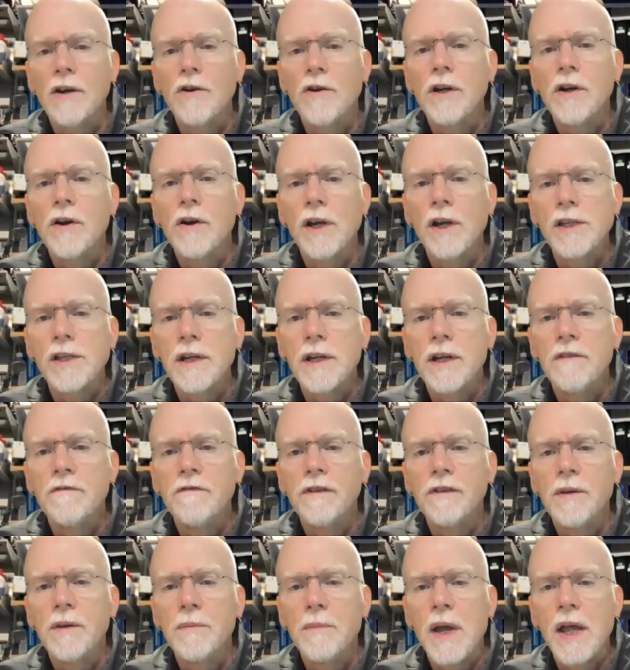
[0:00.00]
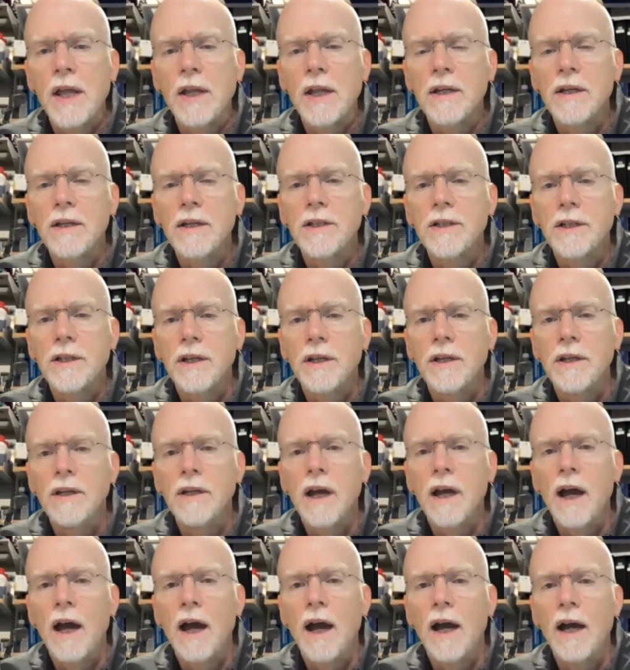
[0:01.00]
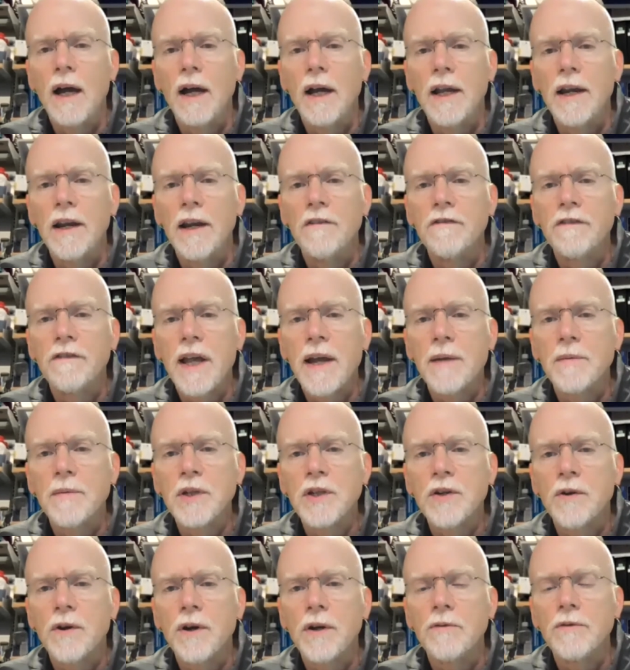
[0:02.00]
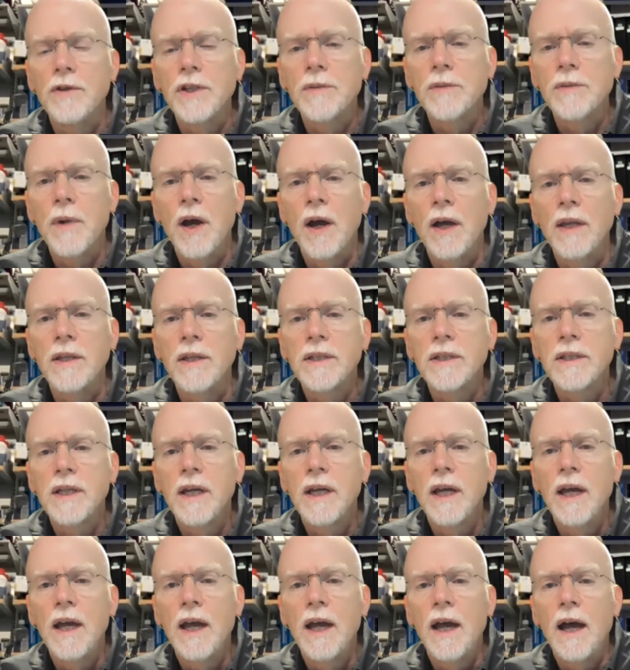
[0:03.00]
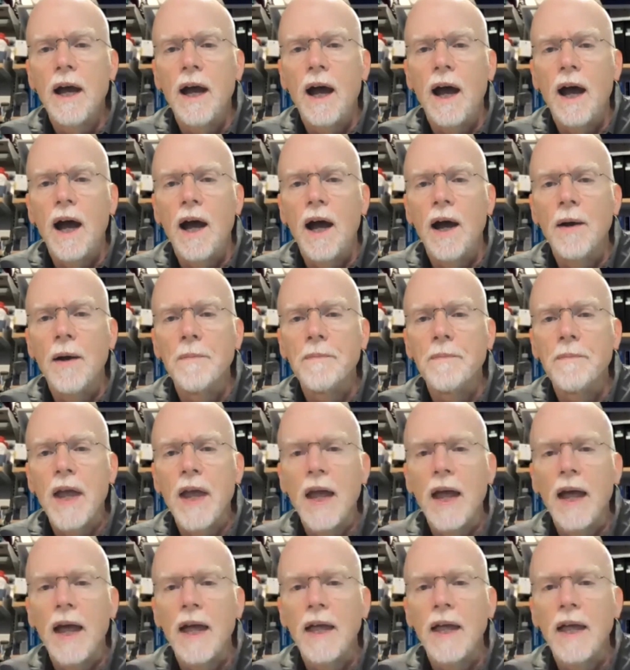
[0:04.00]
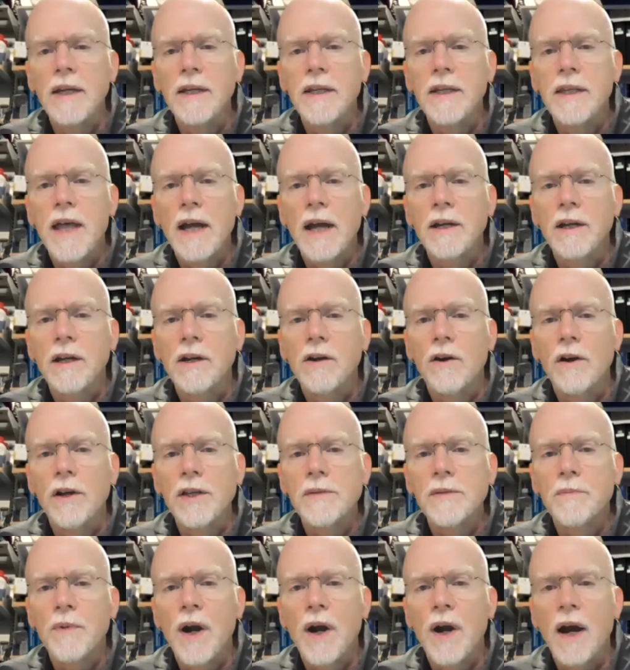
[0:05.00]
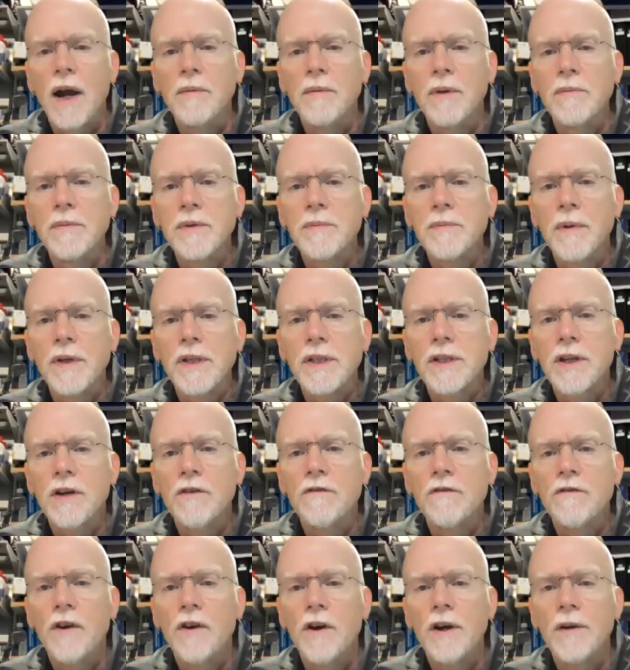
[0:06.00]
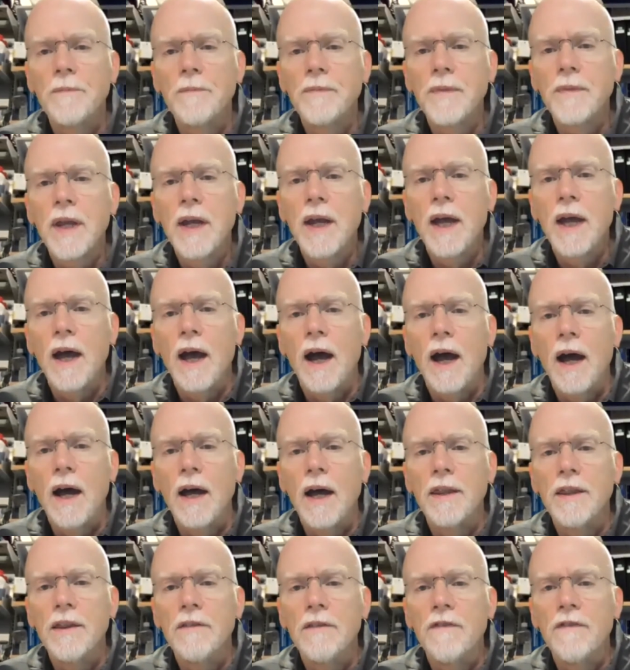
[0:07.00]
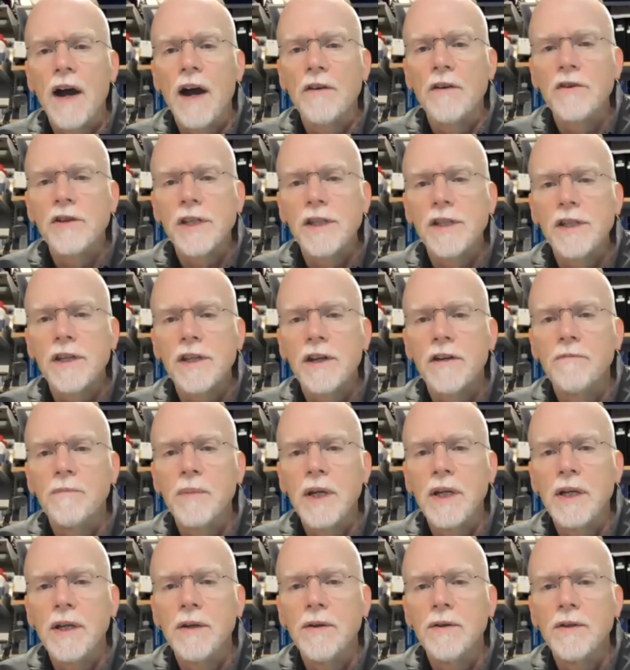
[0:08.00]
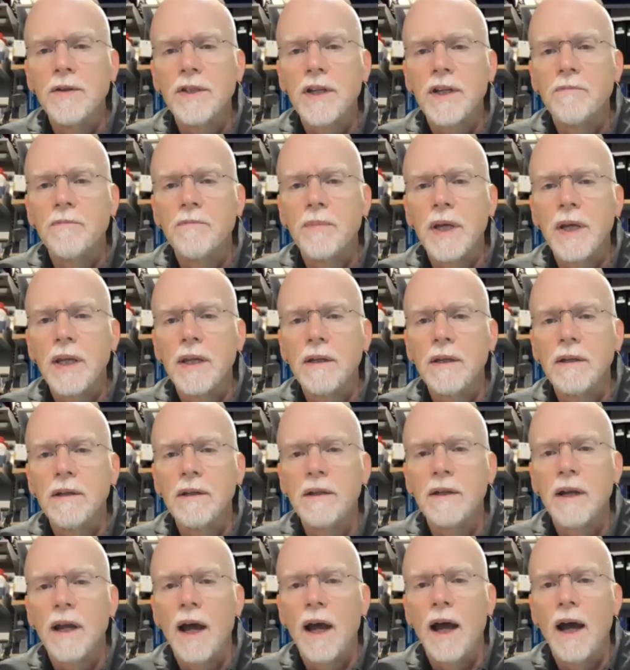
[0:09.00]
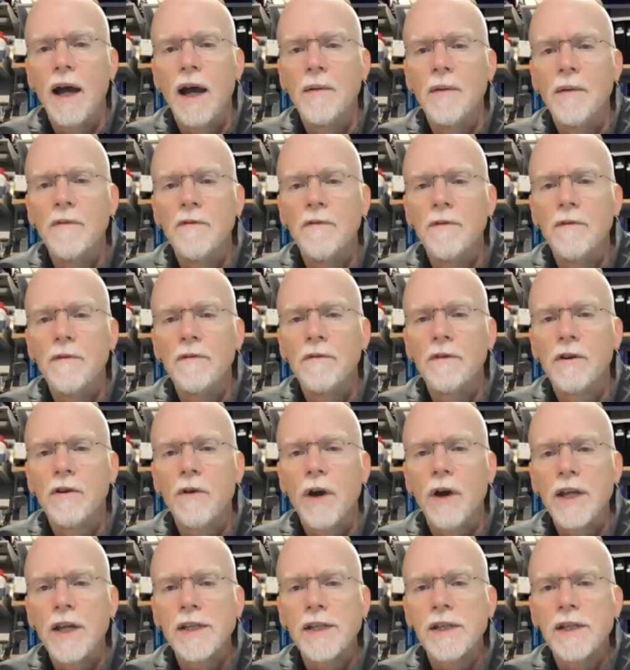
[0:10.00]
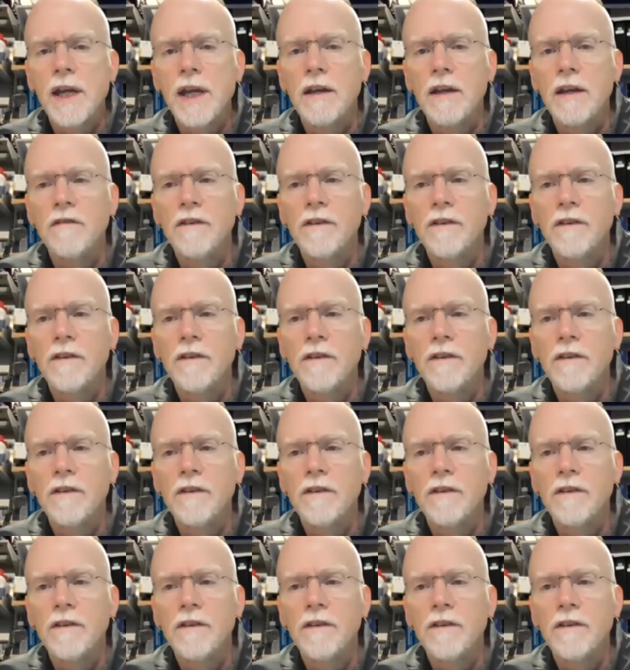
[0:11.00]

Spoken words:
cause an inflammation, an inflammatory response, and that could cause problems. But so far, the viruses that have been used have been quite safe.